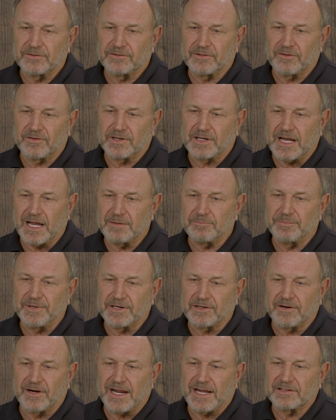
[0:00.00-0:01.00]
So the cotton
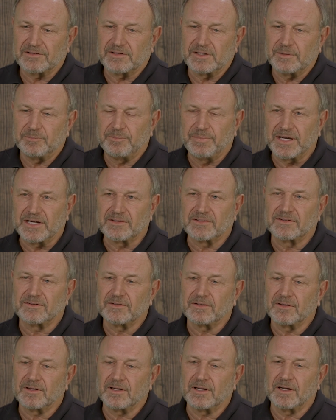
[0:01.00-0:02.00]
picker actually picks
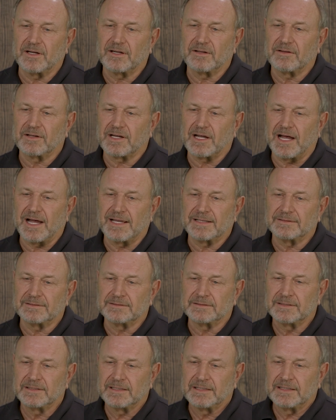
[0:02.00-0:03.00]
the
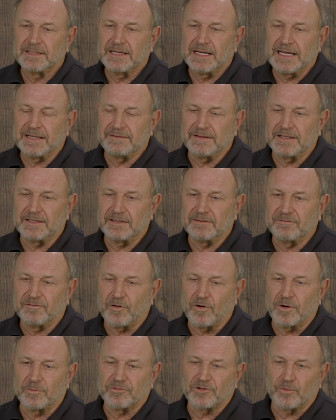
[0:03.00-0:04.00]
cotton, and then it
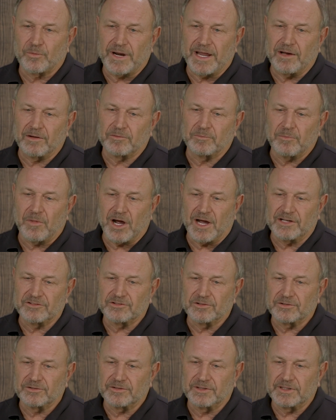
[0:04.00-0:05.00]
forms a round
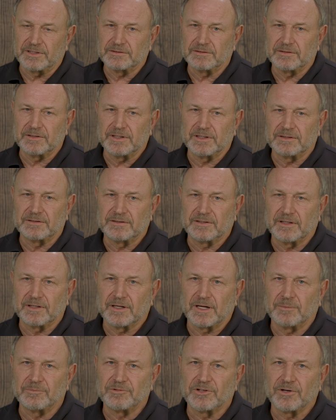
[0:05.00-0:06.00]
module that
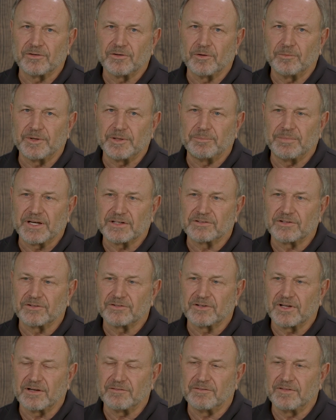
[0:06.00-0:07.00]
I'm sure there'll be
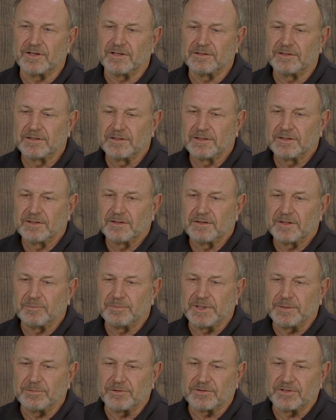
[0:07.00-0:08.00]
pictures of that
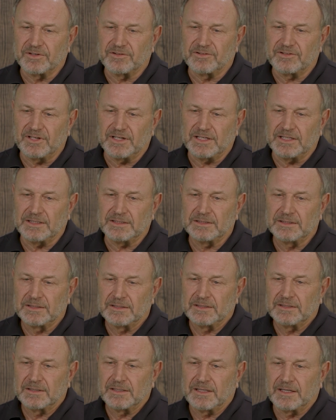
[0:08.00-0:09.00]
people can see.
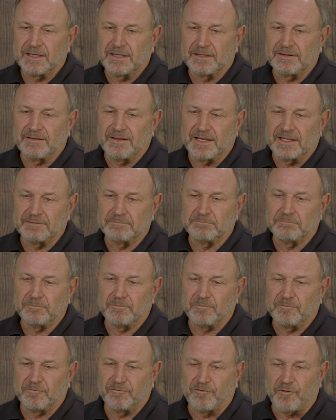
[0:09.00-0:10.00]
Then
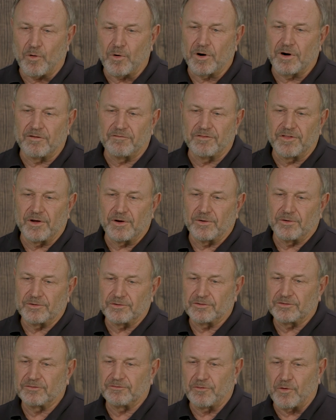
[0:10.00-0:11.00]
4
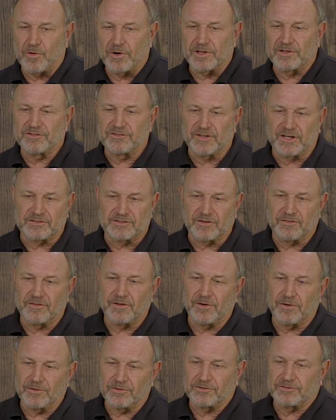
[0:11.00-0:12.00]
to 6 of
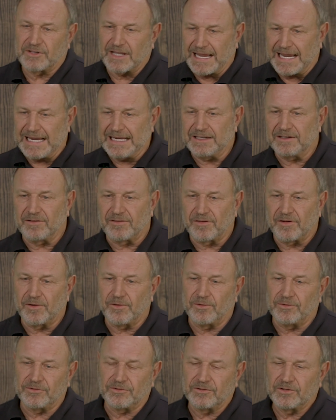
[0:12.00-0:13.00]
those to 8 of
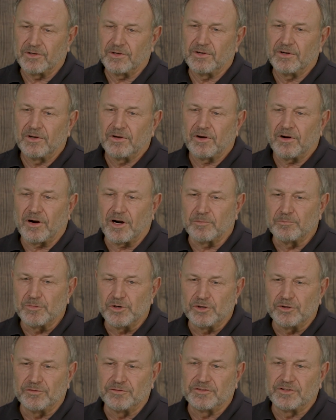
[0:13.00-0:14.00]
those are
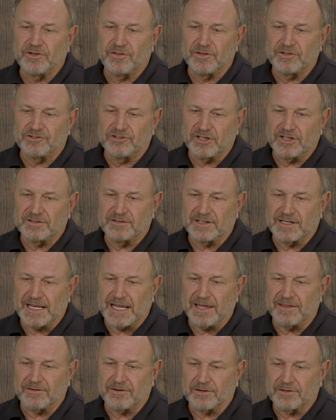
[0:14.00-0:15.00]
moved to the gin
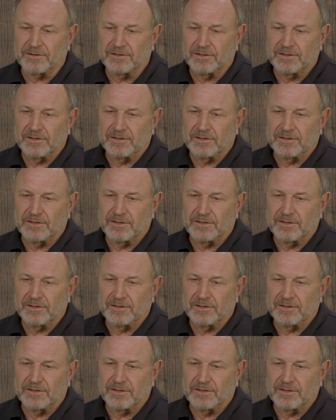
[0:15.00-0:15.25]
together.